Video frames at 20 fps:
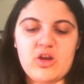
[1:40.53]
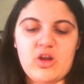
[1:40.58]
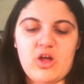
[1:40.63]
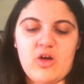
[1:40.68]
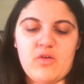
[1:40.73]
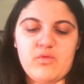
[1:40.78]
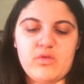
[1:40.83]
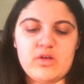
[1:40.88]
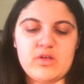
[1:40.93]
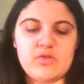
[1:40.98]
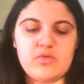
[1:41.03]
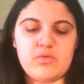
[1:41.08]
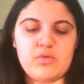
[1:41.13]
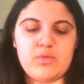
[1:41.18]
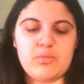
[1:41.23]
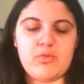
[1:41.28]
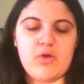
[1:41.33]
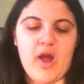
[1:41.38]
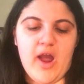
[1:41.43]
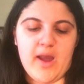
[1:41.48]
off was
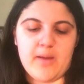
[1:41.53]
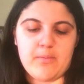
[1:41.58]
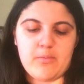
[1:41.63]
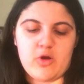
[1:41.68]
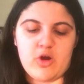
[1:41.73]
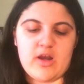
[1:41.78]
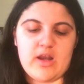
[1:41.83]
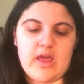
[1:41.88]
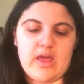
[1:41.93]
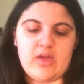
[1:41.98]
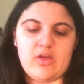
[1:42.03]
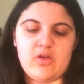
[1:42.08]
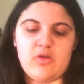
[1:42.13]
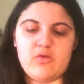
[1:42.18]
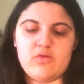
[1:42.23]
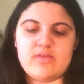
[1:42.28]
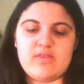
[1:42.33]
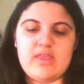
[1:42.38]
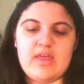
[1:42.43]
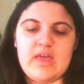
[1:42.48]
with primer, and I
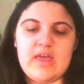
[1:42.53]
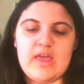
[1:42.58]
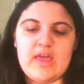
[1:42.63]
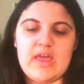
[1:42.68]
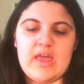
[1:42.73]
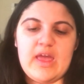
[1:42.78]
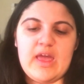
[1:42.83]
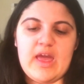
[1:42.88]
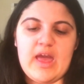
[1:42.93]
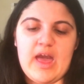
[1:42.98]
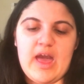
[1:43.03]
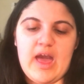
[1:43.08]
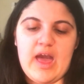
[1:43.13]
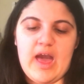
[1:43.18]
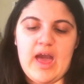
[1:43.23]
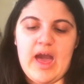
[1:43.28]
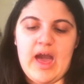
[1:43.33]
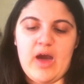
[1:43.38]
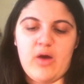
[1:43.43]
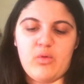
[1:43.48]
used the
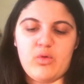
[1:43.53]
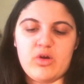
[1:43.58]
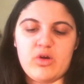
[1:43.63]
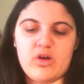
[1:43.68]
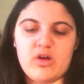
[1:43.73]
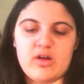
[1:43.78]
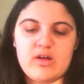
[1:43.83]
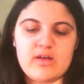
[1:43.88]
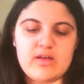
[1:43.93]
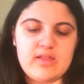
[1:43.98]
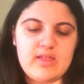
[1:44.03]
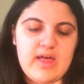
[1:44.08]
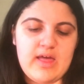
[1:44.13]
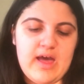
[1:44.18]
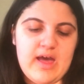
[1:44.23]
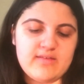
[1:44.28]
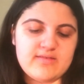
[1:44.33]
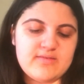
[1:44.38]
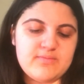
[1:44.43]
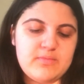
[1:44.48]

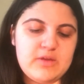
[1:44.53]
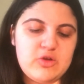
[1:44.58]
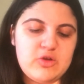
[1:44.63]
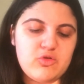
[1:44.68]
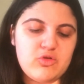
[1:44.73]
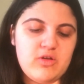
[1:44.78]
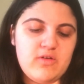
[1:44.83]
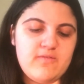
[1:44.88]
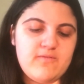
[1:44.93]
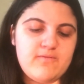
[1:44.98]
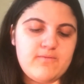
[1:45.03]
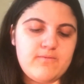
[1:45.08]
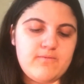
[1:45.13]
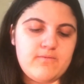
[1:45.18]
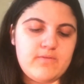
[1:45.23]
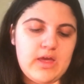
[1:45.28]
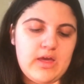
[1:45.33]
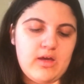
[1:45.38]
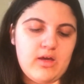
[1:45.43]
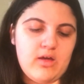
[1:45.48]
Hourglass Mineral
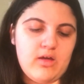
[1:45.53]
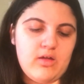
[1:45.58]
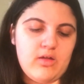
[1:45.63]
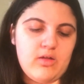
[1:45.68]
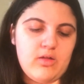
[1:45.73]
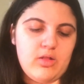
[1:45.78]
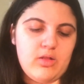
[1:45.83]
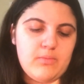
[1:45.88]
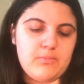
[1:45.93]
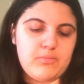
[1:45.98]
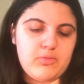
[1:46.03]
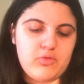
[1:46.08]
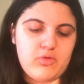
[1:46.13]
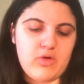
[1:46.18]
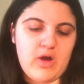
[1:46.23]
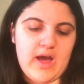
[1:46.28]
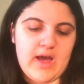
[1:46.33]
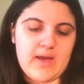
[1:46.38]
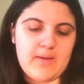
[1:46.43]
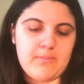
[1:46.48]
Veil
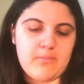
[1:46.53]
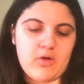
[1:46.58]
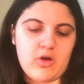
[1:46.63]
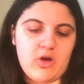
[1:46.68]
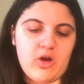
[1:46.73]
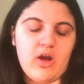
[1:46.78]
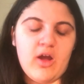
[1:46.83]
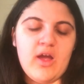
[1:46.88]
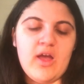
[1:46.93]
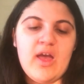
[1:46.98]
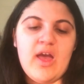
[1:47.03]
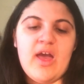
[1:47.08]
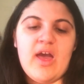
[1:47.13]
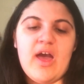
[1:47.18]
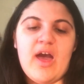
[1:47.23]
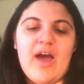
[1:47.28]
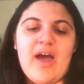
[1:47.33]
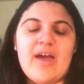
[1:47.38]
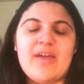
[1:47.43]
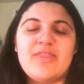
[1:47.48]
primer.
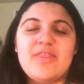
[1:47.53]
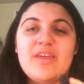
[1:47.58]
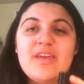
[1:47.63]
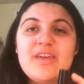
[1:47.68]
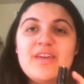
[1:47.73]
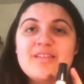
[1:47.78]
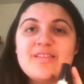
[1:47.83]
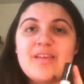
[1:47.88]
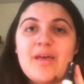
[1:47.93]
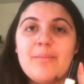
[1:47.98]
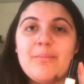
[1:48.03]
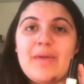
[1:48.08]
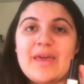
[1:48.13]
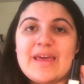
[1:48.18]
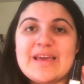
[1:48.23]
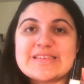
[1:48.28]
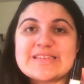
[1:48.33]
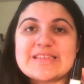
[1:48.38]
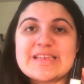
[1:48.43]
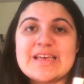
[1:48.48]
I think it's
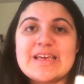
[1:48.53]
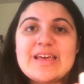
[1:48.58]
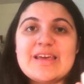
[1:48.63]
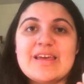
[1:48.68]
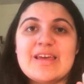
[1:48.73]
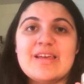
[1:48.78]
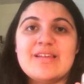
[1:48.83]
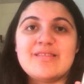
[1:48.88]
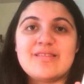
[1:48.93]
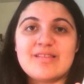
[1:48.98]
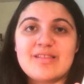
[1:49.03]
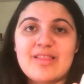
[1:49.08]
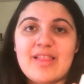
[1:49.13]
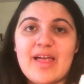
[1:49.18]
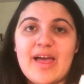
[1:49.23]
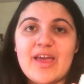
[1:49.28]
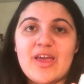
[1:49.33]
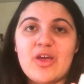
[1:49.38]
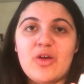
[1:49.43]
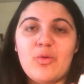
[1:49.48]
amazing. It's
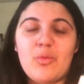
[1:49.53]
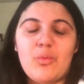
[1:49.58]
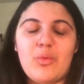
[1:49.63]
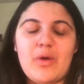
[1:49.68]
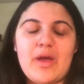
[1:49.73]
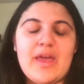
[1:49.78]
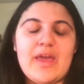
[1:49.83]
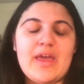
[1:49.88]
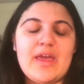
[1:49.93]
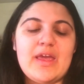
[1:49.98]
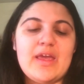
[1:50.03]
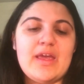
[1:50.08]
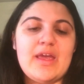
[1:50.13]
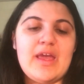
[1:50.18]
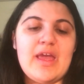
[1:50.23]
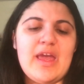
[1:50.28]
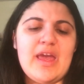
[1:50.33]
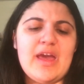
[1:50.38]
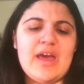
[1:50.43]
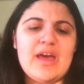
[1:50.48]

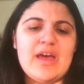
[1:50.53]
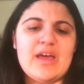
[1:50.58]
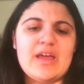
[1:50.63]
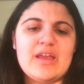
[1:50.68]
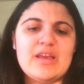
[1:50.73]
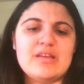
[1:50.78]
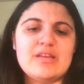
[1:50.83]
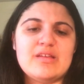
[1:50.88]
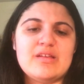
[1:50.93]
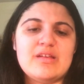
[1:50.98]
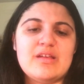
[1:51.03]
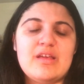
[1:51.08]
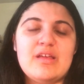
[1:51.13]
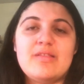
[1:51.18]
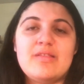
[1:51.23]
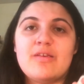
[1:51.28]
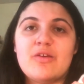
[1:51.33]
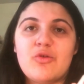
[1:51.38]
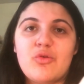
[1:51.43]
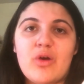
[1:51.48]
lightweight and
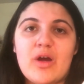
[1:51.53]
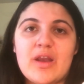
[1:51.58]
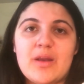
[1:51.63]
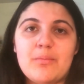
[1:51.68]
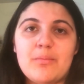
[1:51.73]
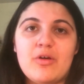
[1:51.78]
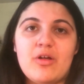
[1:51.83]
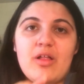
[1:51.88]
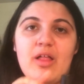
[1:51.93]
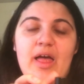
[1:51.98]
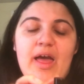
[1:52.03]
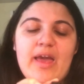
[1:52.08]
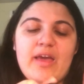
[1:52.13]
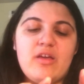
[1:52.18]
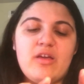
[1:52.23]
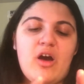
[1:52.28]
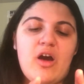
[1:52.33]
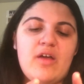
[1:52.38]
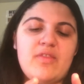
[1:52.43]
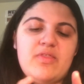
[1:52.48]
it's incredible.
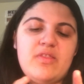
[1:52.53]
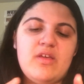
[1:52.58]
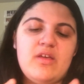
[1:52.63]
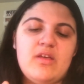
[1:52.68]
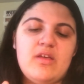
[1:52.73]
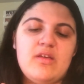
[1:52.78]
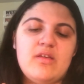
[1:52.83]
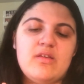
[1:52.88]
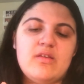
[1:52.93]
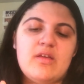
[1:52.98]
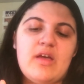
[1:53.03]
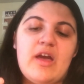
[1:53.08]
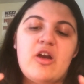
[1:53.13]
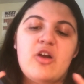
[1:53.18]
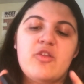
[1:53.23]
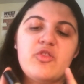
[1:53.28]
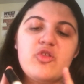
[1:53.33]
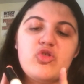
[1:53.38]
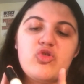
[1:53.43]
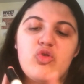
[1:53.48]
I got the
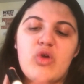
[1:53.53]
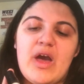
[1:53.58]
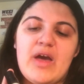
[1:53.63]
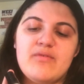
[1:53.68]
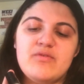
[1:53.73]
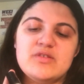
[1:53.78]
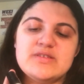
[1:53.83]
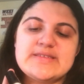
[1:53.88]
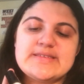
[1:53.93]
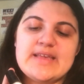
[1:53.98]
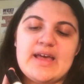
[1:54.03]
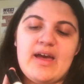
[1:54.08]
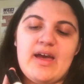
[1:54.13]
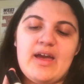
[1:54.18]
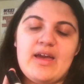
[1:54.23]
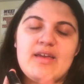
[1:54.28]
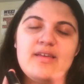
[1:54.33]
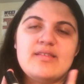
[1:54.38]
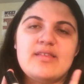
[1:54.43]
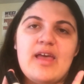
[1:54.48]
travel
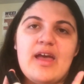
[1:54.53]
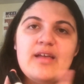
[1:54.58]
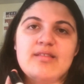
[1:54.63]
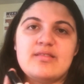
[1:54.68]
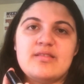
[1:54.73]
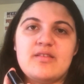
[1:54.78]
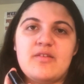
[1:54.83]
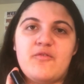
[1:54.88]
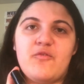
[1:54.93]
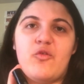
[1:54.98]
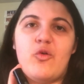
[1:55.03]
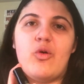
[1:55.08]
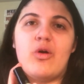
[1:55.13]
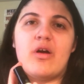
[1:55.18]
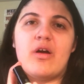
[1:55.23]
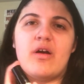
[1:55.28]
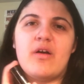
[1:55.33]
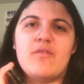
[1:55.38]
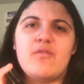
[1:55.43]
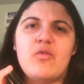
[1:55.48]
size at
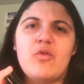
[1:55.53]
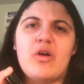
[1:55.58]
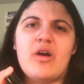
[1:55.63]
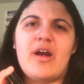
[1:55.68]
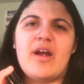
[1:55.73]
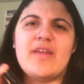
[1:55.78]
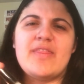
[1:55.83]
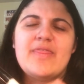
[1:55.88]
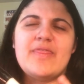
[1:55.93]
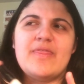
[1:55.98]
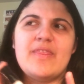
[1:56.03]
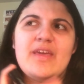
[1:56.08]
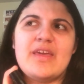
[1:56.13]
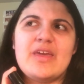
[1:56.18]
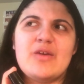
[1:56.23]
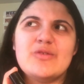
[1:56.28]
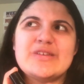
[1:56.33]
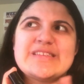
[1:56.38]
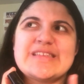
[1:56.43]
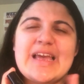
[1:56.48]
Sephora for I
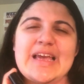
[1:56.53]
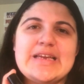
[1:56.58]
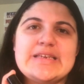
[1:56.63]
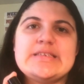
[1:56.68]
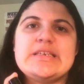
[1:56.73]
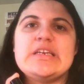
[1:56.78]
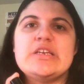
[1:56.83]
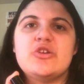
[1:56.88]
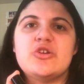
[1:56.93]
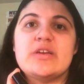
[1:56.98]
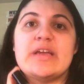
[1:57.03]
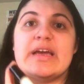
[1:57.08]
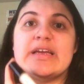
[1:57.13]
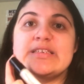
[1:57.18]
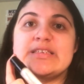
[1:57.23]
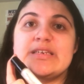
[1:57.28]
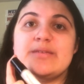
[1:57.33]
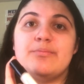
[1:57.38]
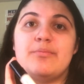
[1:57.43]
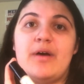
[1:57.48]
think it was 18 or
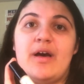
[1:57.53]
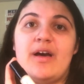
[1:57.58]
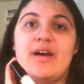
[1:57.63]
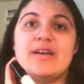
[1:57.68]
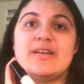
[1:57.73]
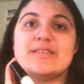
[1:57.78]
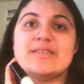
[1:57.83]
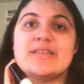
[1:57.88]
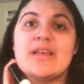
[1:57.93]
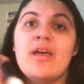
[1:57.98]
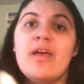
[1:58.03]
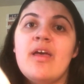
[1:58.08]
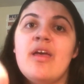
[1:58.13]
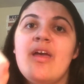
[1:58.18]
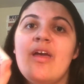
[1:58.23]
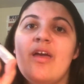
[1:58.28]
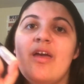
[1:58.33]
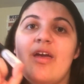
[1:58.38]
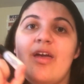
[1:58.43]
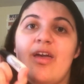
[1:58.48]
19 bucks,
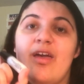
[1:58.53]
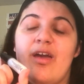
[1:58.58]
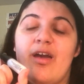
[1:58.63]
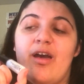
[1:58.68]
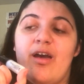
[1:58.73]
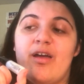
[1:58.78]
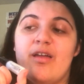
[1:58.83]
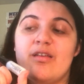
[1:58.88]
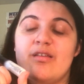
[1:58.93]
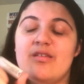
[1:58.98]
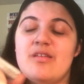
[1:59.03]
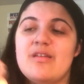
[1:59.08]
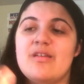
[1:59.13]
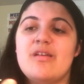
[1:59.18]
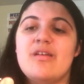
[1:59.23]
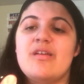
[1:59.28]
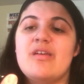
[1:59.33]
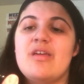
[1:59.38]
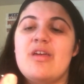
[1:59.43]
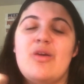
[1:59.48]
and
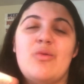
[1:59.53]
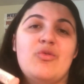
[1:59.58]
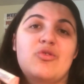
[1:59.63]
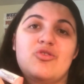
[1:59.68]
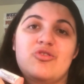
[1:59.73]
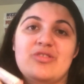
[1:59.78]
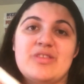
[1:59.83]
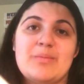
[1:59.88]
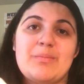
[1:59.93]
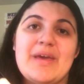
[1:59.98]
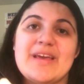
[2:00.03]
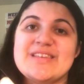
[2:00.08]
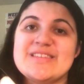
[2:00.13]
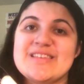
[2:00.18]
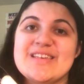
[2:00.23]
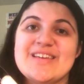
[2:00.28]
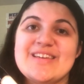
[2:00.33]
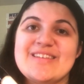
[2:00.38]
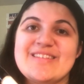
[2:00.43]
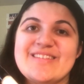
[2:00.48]
it was just
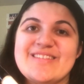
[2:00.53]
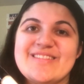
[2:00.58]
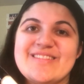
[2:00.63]
amazing.